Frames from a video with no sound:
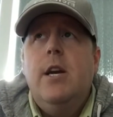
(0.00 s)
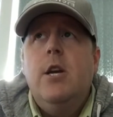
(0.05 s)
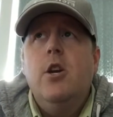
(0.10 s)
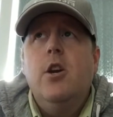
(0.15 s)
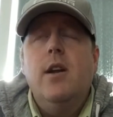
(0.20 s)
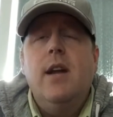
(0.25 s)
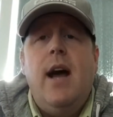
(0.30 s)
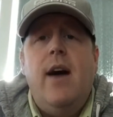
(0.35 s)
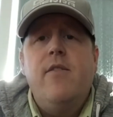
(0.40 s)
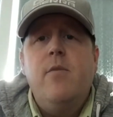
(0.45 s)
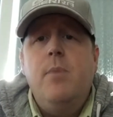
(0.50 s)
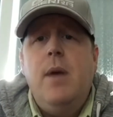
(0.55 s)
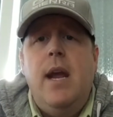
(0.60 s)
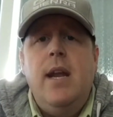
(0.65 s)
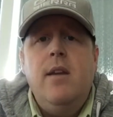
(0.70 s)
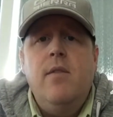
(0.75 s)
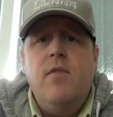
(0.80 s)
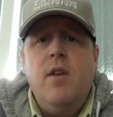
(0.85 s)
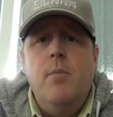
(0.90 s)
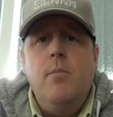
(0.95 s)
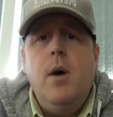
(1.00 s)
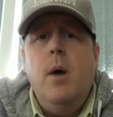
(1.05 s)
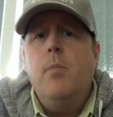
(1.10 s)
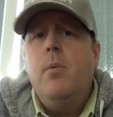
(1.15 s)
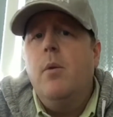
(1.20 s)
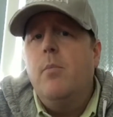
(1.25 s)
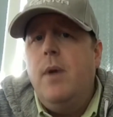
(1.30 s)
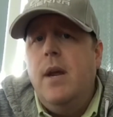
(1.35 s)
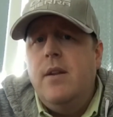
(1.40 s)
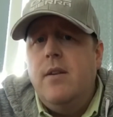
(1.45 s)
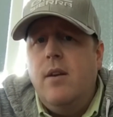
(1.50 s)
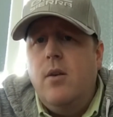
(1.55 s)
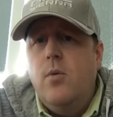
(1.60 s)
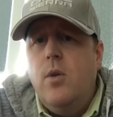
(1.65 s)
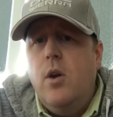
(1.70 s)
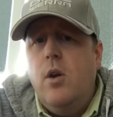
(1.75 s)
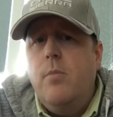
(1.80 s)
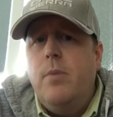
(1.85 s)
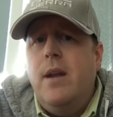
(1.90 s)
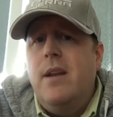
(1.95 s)
you're going to have a painted front bumper, painted
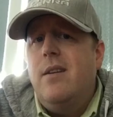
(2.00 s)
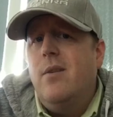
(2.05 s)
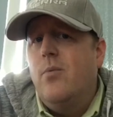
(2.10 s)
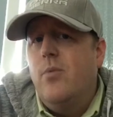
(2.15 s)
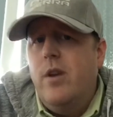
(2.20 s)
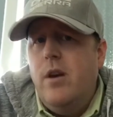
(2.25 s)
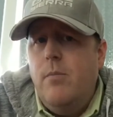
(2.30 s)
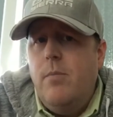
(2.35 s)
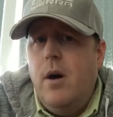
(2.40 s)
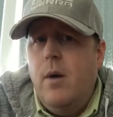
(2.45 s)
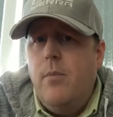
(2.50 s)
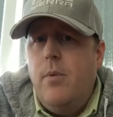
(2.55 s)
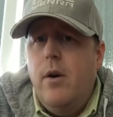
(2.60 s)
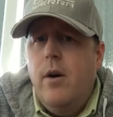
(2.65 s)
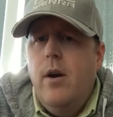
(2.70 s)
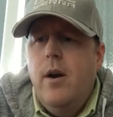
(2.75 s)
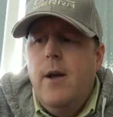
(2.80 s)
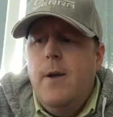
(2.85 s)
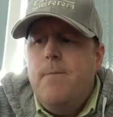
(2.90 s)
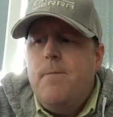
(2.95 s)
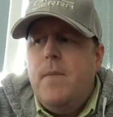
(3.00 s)
grille, painted rear bumper,